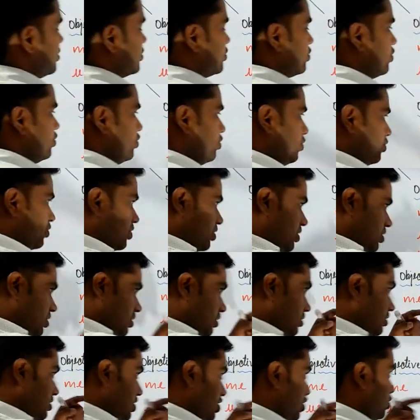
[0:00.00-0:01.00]
So
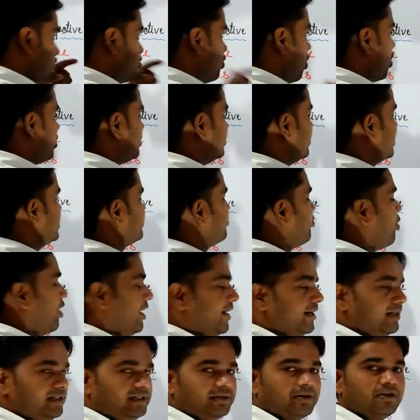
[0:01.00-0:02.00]
you got this
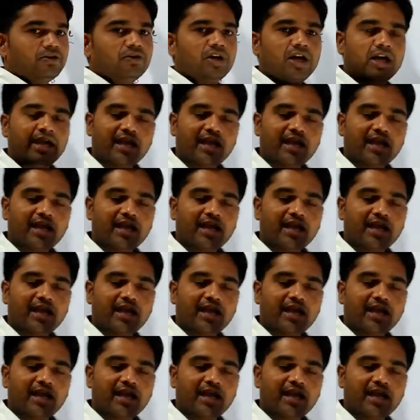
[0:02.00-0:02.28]
point.